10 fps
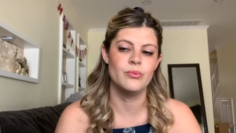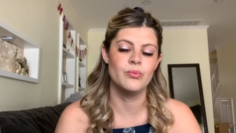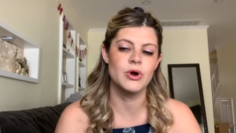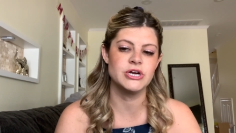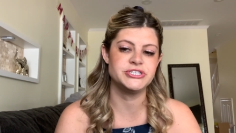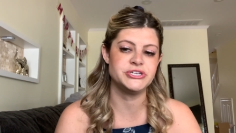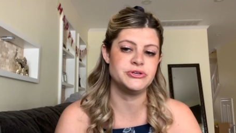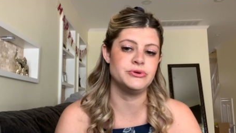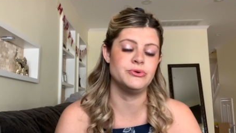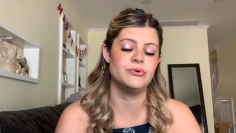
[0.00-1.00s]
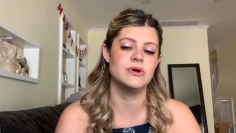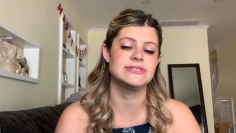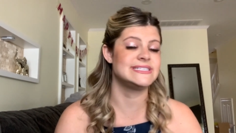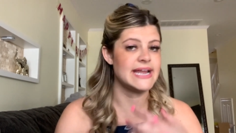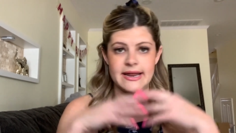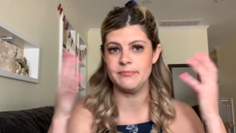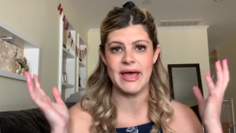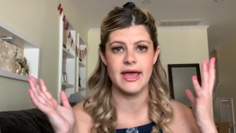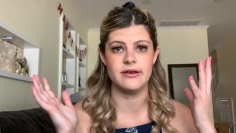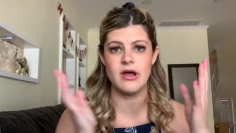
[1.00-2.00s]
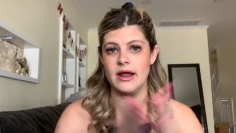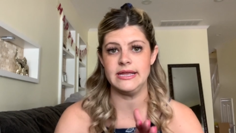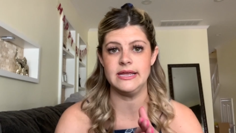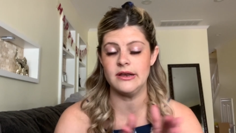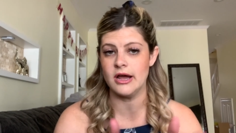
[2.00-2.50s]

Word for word: were to stay in bed, not eat,